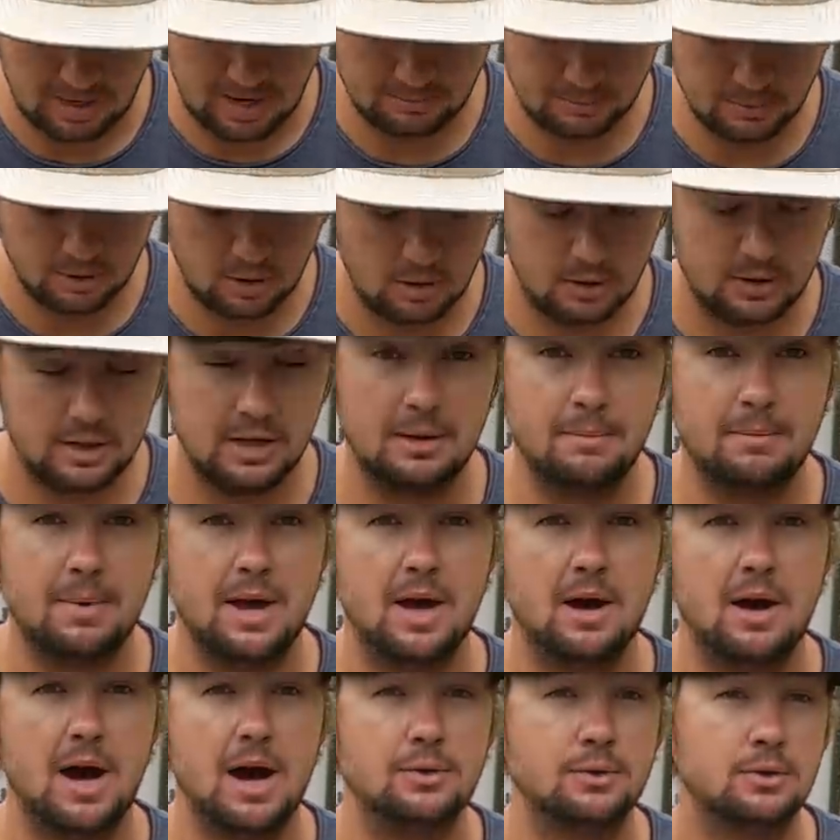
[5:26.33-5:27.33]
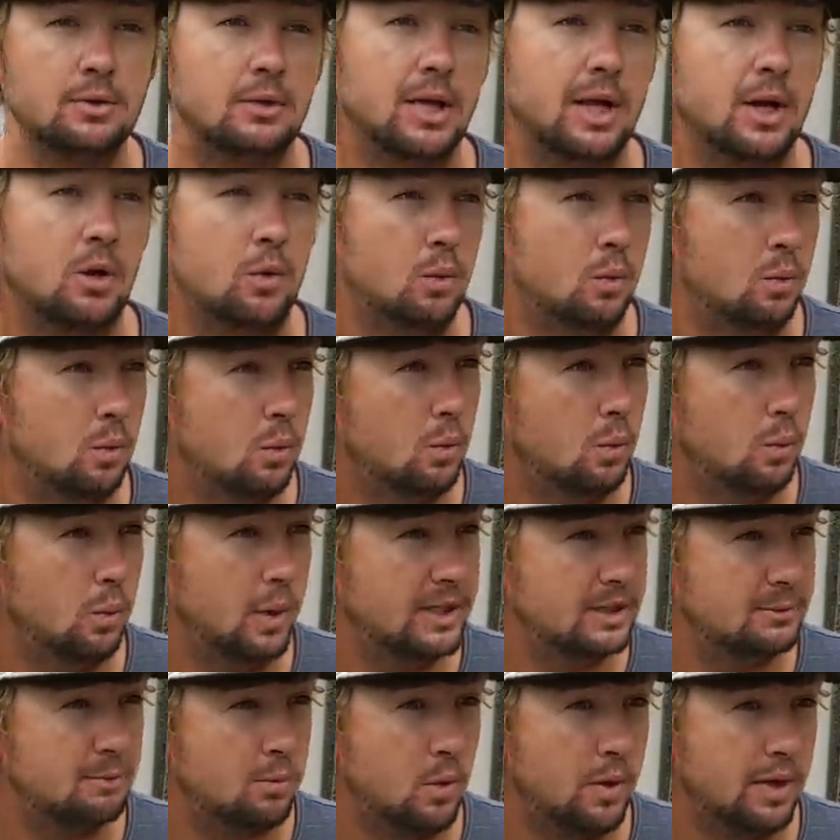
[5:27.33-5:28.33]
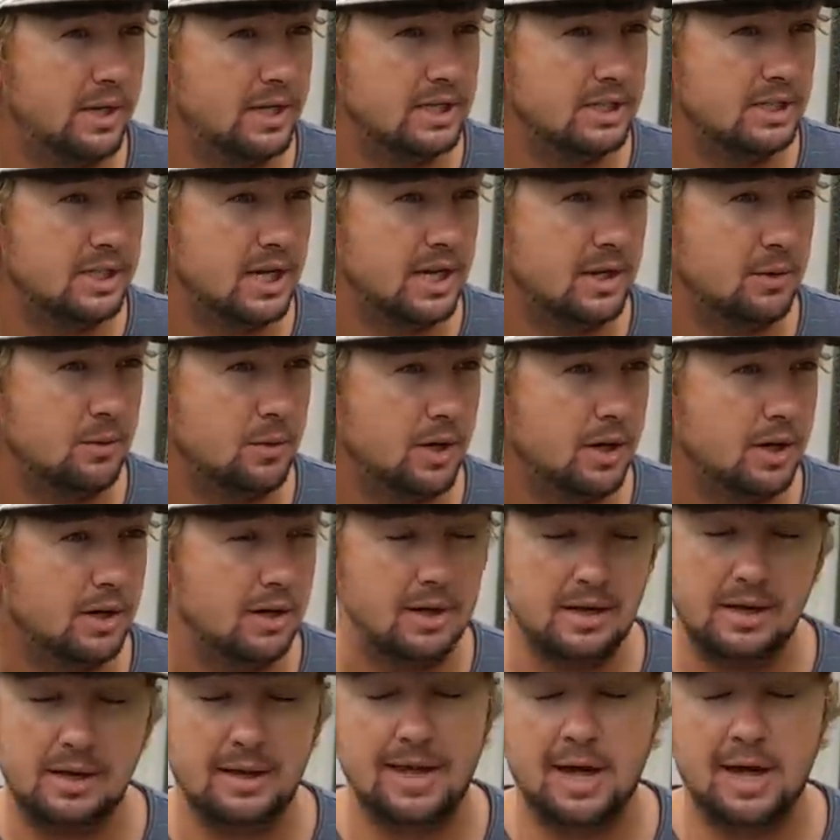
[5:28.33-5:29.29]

I'm talking about, I was on Lake West Point in January.